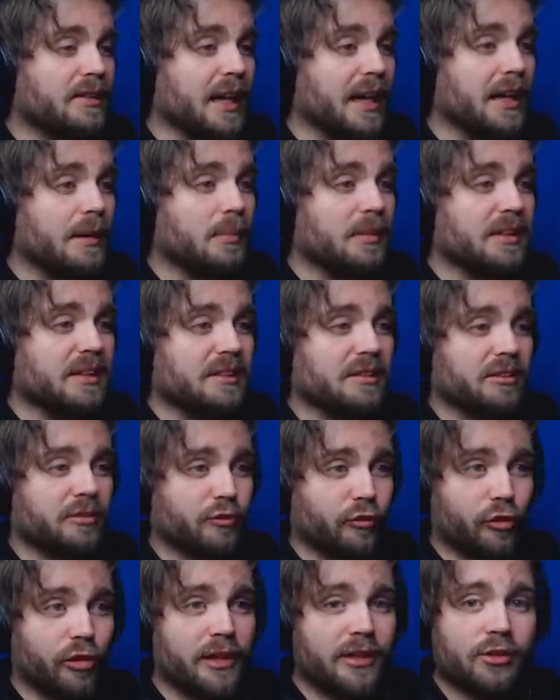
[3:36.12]
Damien's
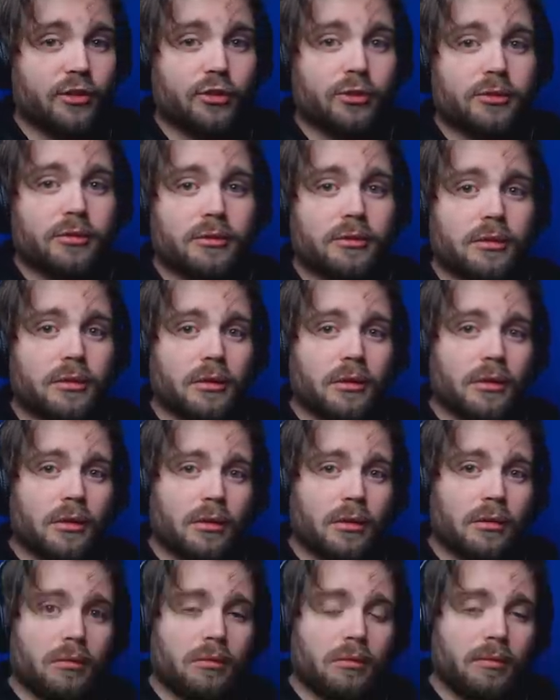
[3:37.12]
fridge?
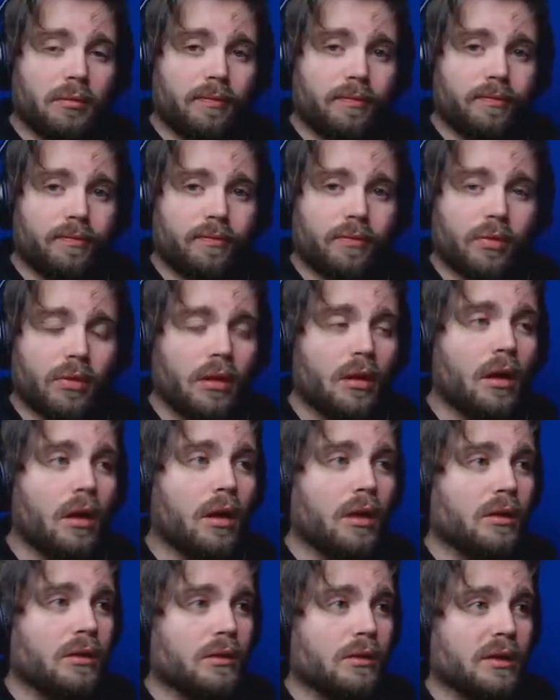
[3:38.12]

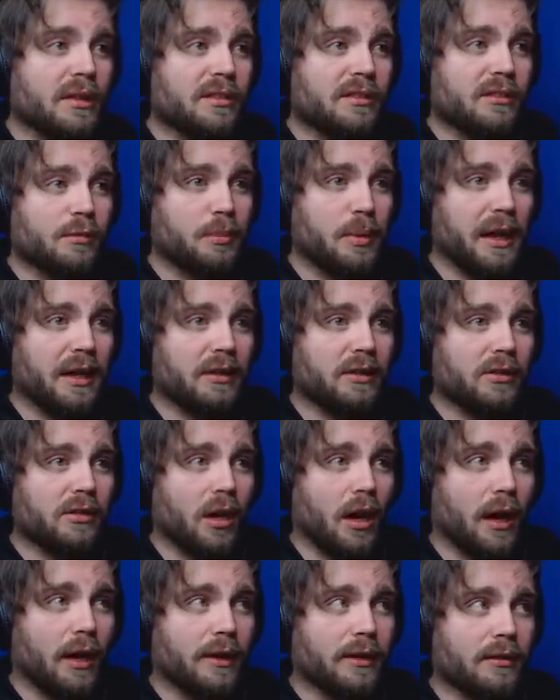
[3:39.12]
He needs a better
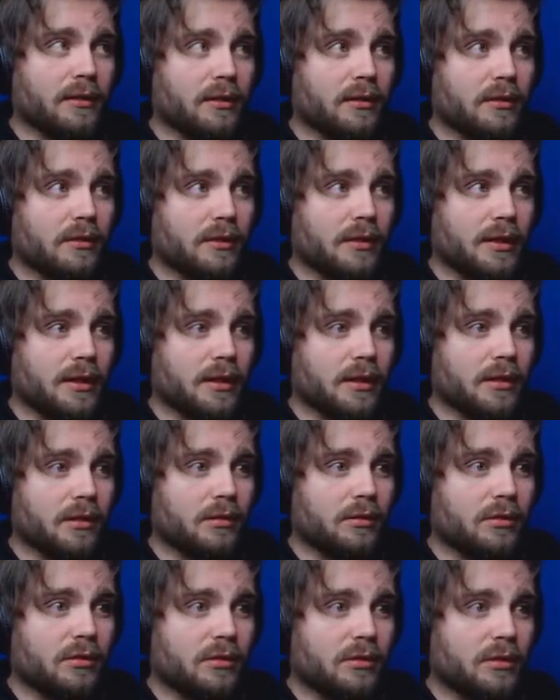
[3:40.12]
diet, doesn't he?
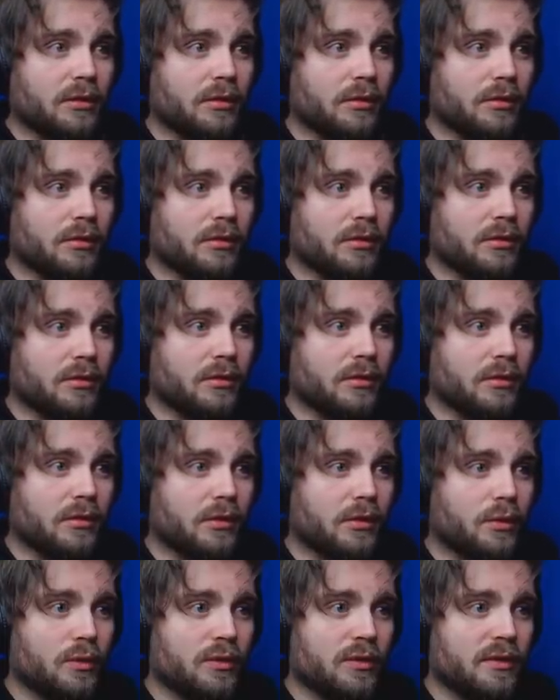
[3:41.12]
Who's who's
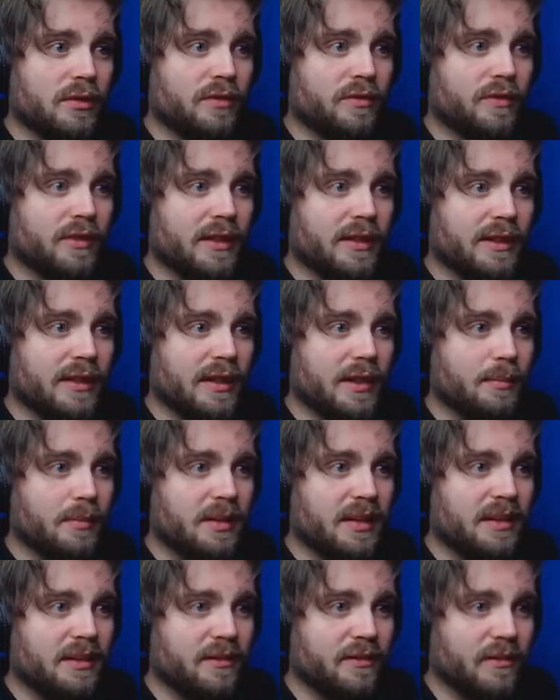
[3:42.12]
who's feeding him
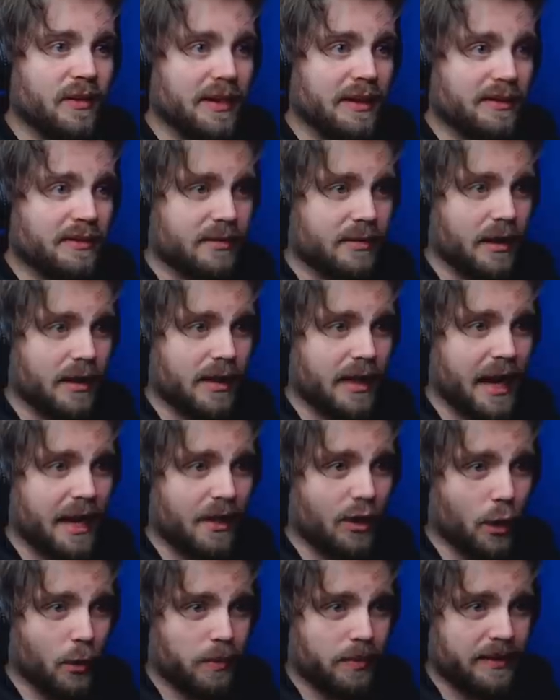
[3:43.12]
these things? I
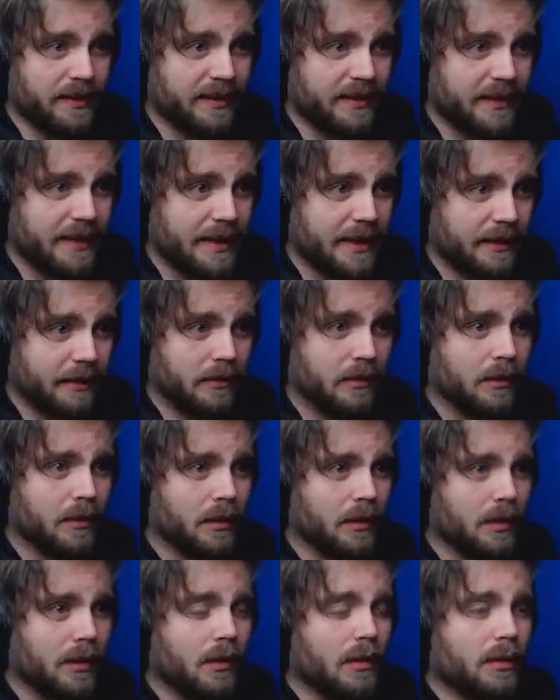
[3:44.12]
can't open it again.
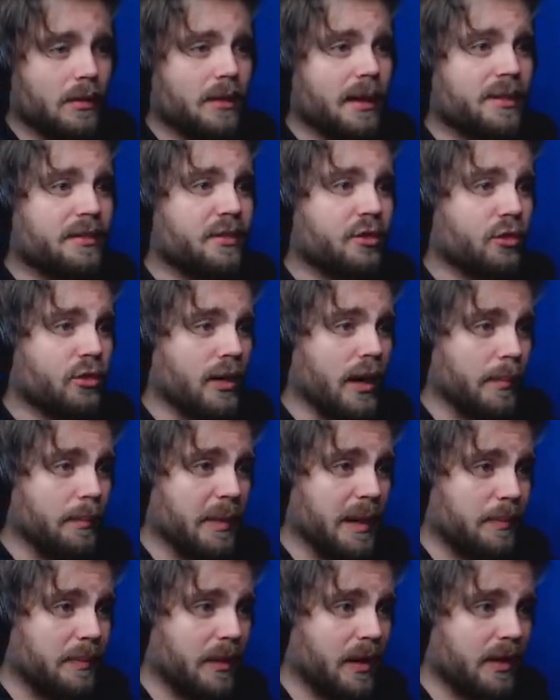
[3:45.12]
That's a sh-
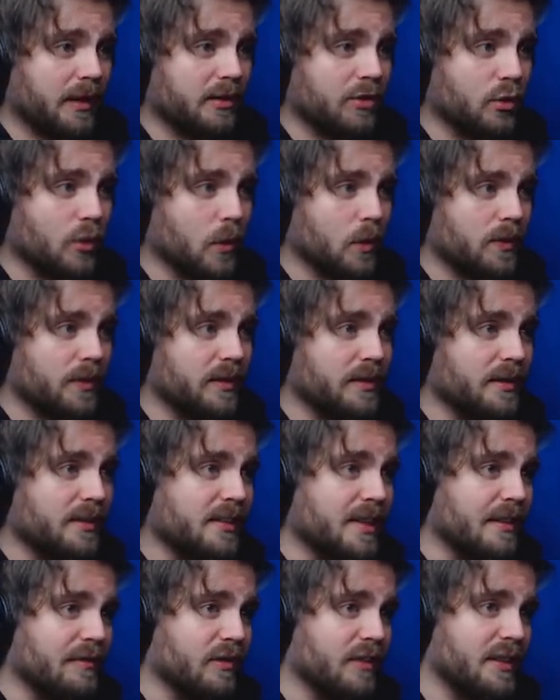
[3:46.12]
maybe I could talk to the
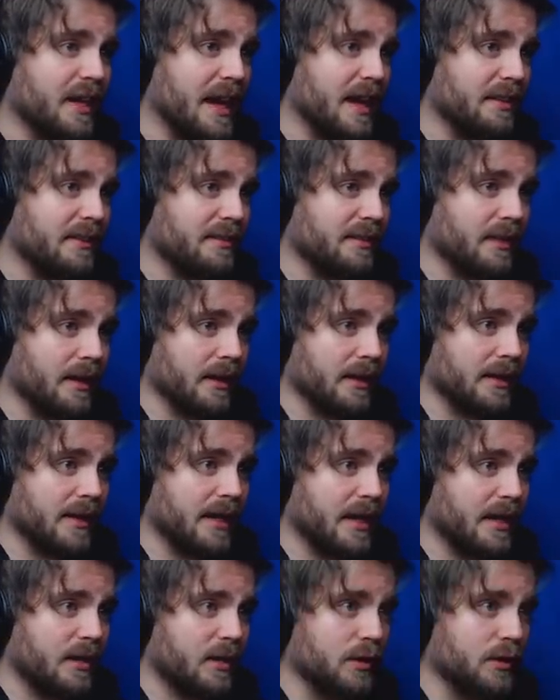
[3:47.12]
severed heads and I can
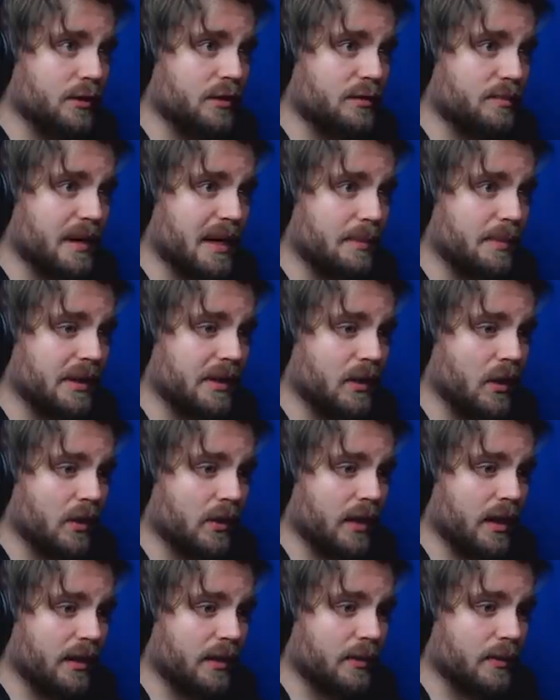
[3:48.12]
get clues. Maybe not.
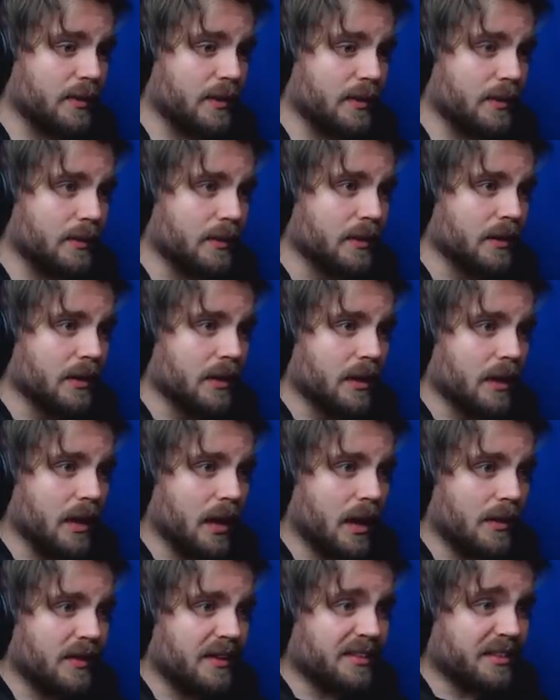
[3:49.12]
I don't know.
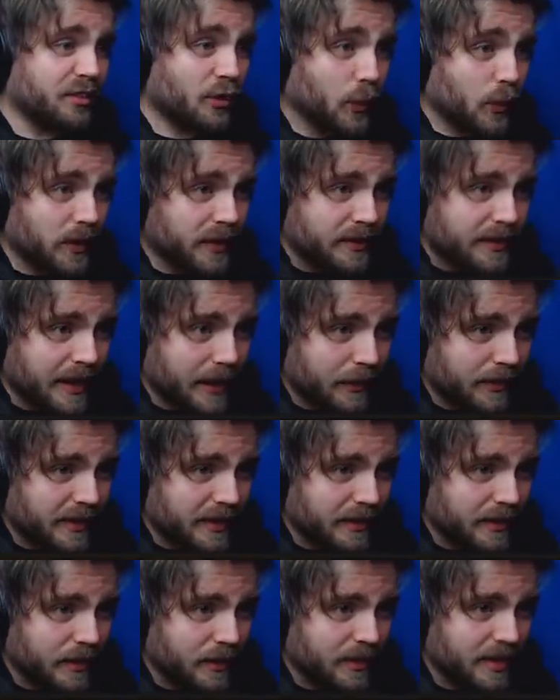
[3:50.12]
And there's a toilet down
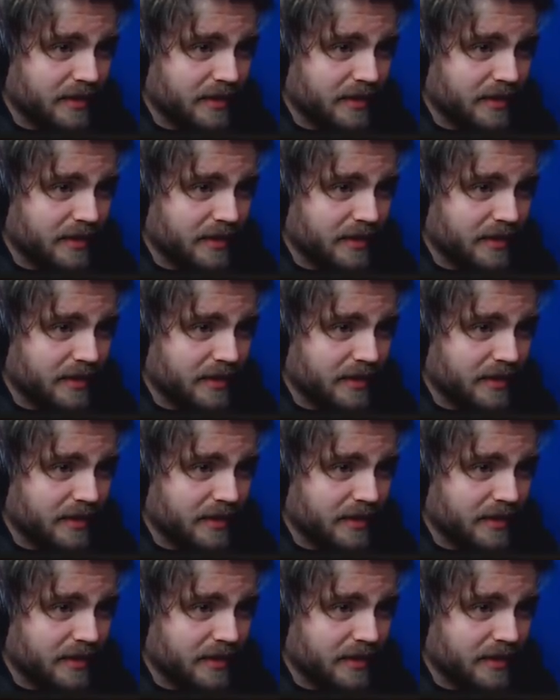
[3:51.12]
here though.